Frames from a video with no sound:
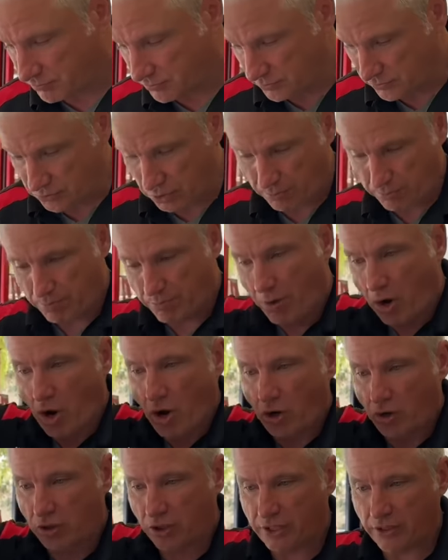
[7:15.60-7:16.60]
little
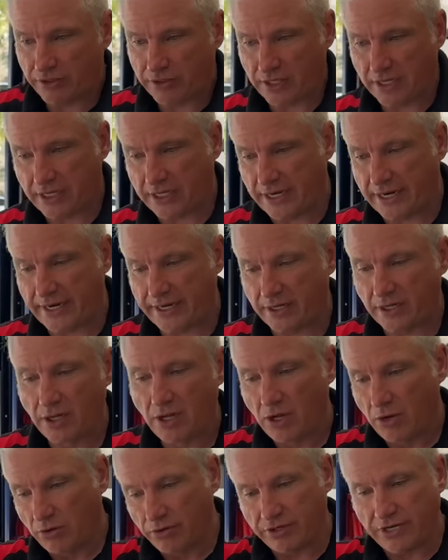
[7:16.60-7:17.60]
ball looking thing kind of,
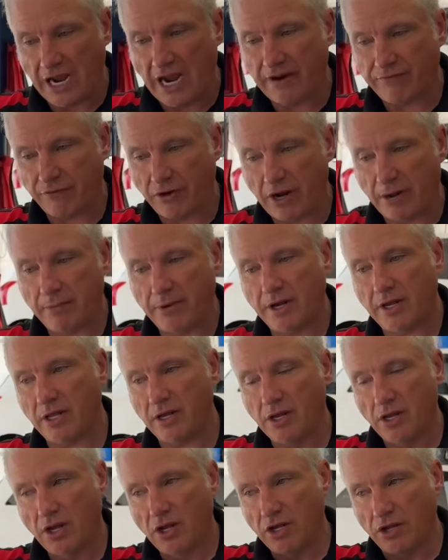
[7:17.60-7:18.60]
the diaphragm in it.
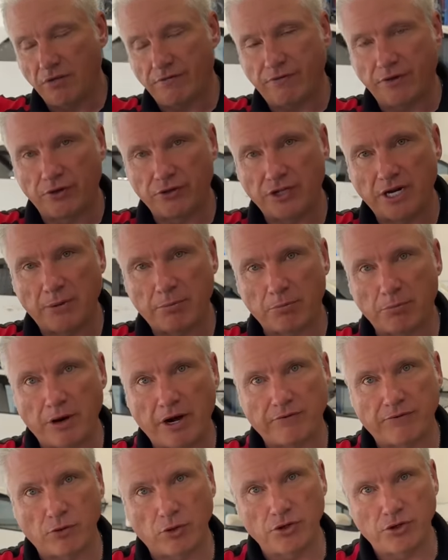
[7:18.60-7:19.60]
You filled it up with
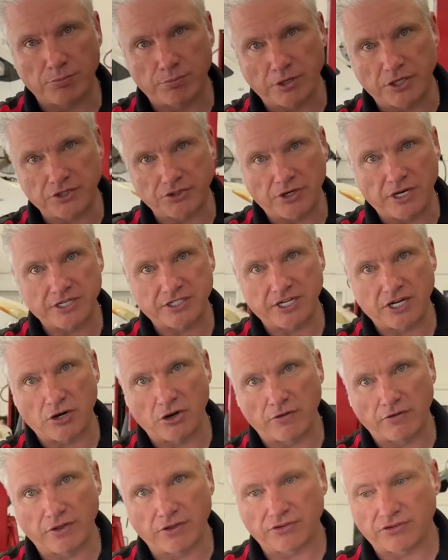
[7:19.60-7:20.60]
brake fluid, you pressurized the air
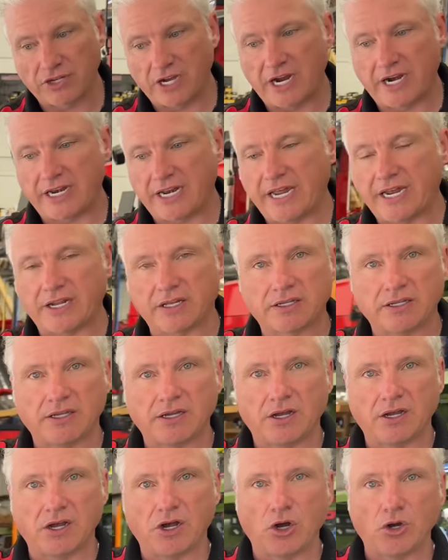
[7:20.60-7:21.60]
on the other side, it had a
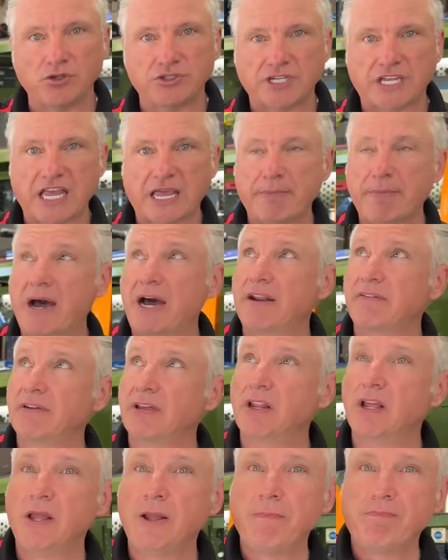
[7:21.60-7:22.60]
hose that came out of
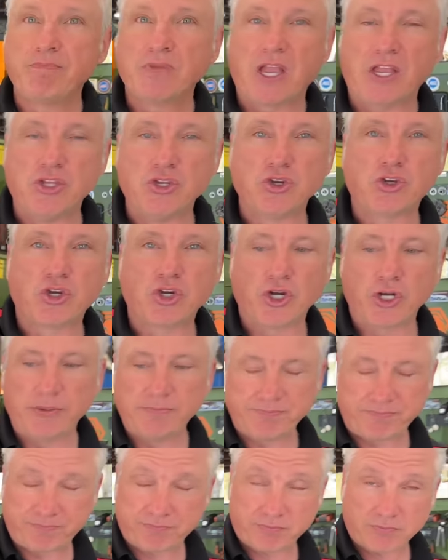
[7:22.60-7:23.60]
it, and you
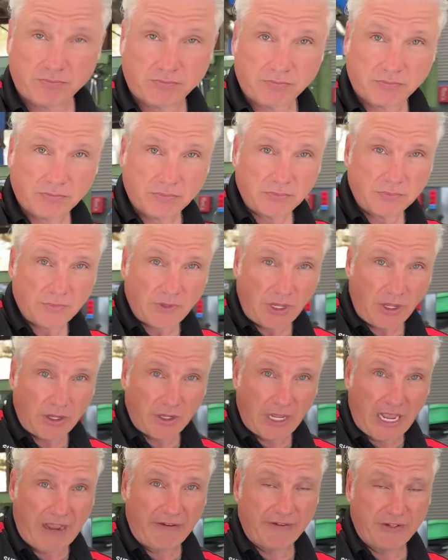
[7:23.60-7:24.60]
had
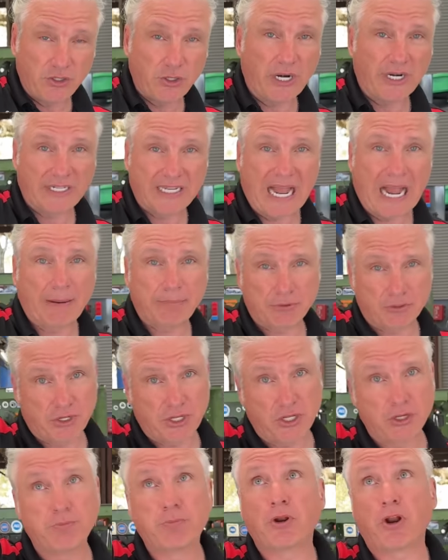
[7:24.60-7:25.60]
adapters
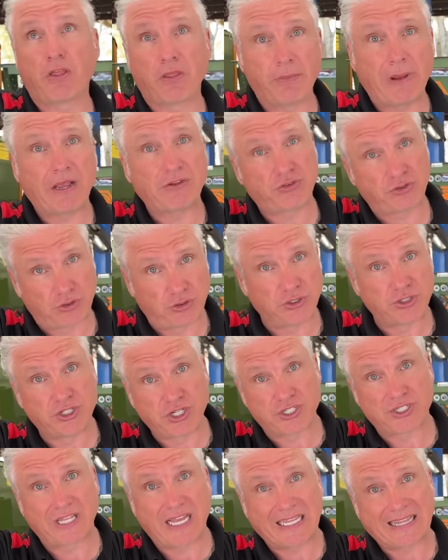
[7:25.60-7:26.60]
that you'd put on the master cylinder
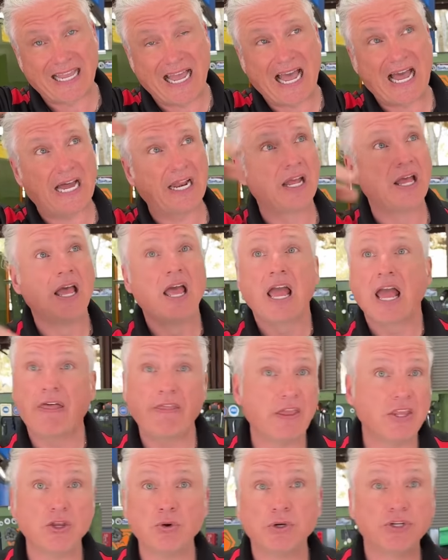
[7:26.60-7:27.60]
just like that, and
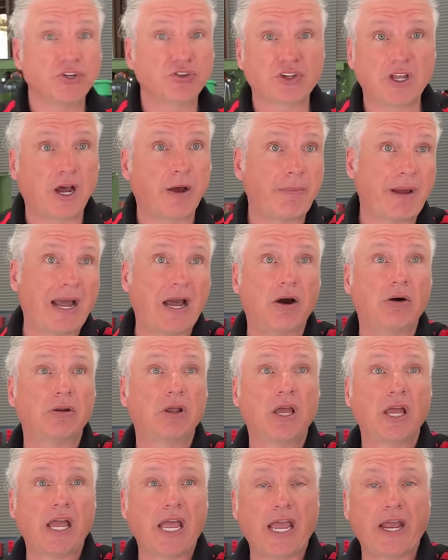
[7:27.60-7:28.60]
then you would just come out
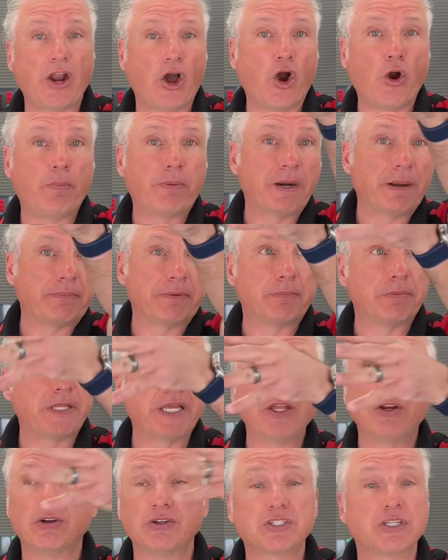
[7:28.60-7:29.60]
and open up the
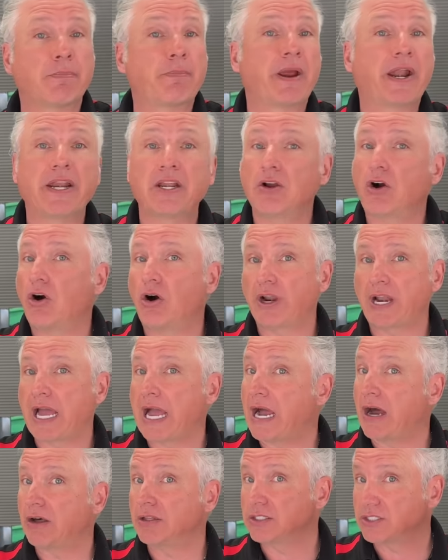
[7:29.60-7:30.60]
bleeders depending on
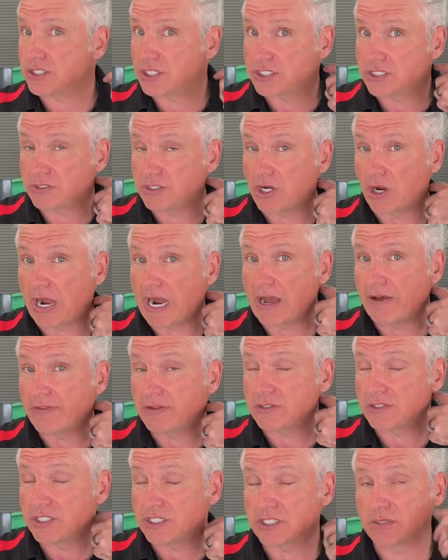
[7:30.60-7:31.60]
how the system, how
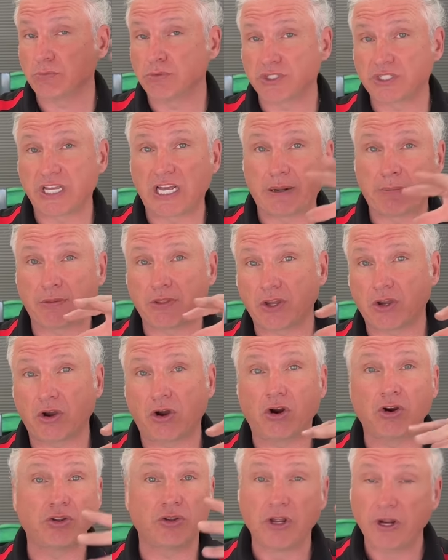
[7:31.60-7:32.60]
the system was set up on the
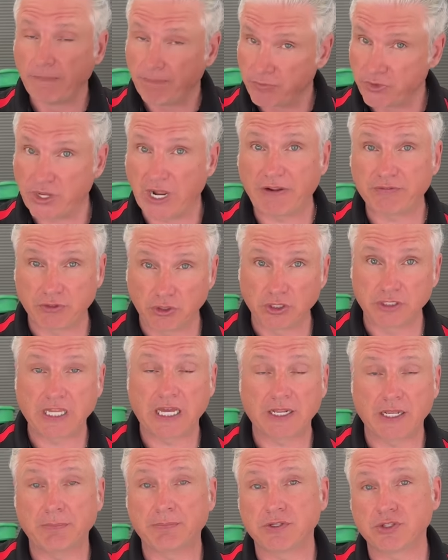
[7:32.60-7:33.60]
car. You have to look
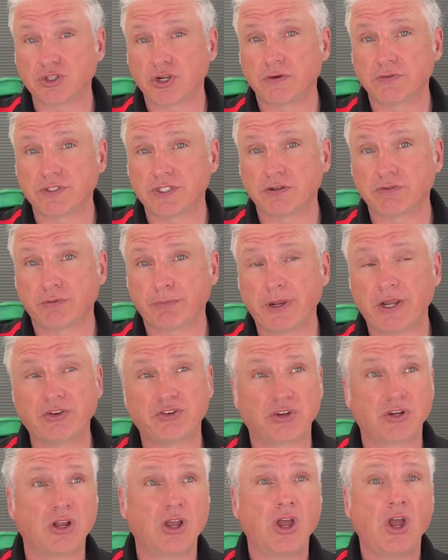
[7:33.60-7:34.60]
that up in service
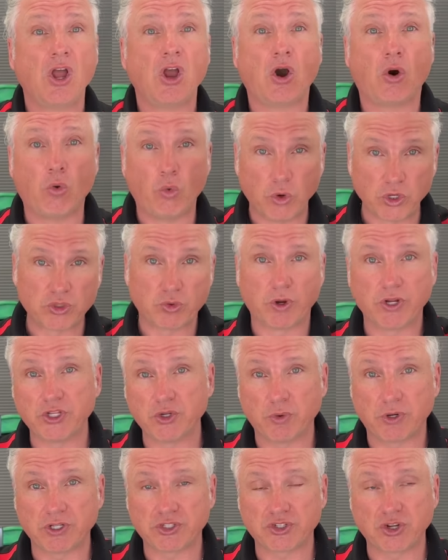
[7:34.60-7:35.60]
information, or which one you
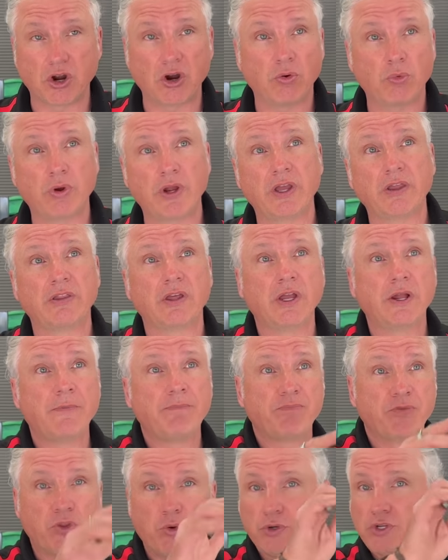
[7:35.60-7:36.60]
want to start with.
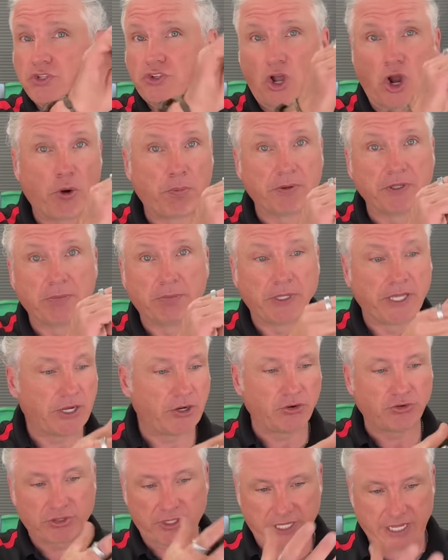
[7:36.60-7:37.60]
You would just open the
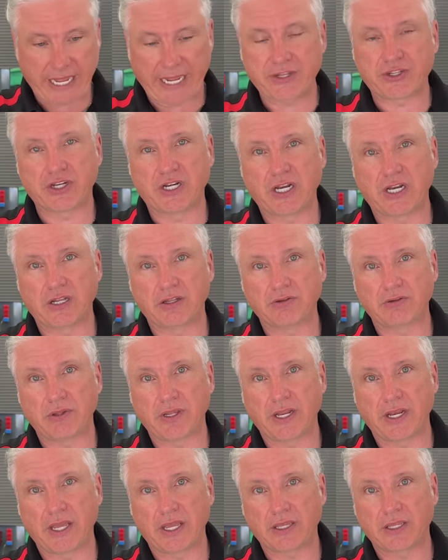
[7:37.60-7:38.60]
bleeders, catch it
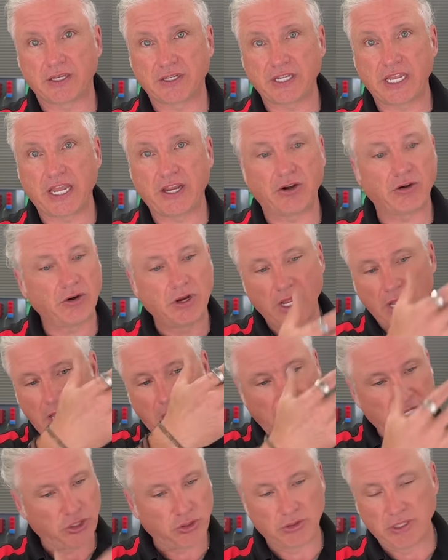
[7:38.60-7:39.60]
in a container,
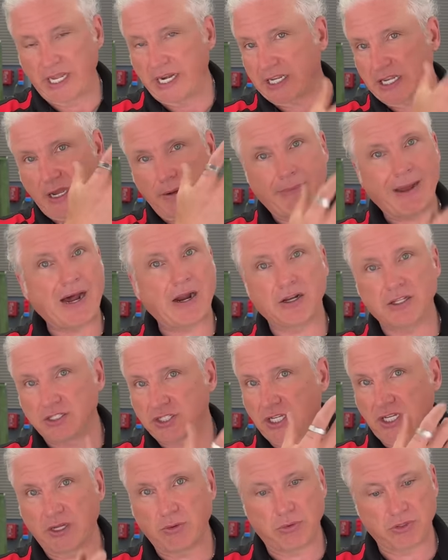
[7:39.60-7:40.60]
and you let it come out
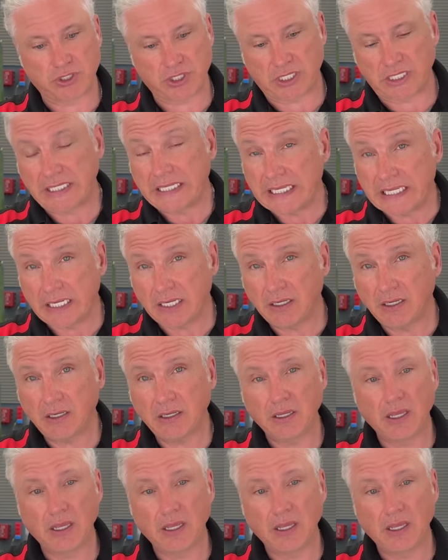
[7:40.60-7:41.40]
until it was clean,